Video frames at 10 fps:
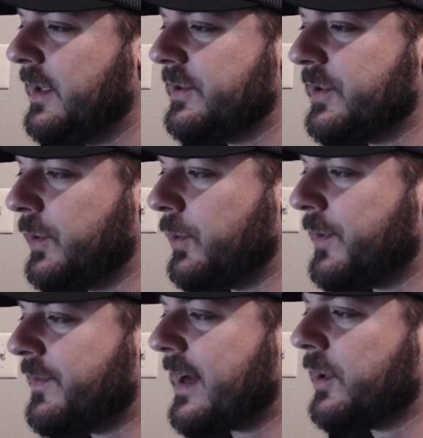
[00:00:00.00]
So
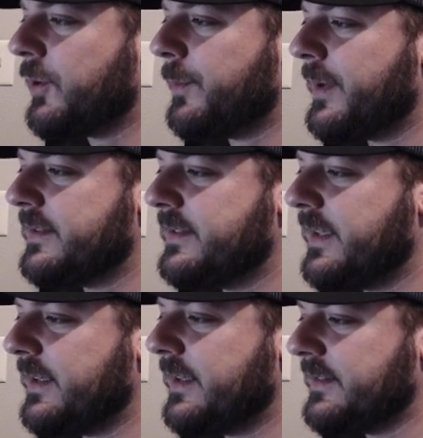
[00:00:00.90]
we've got a little bit of
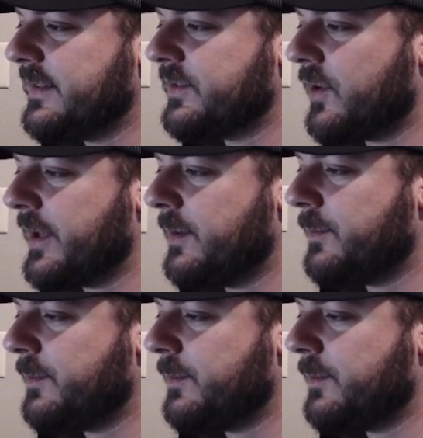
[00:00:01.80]
CSS that's already in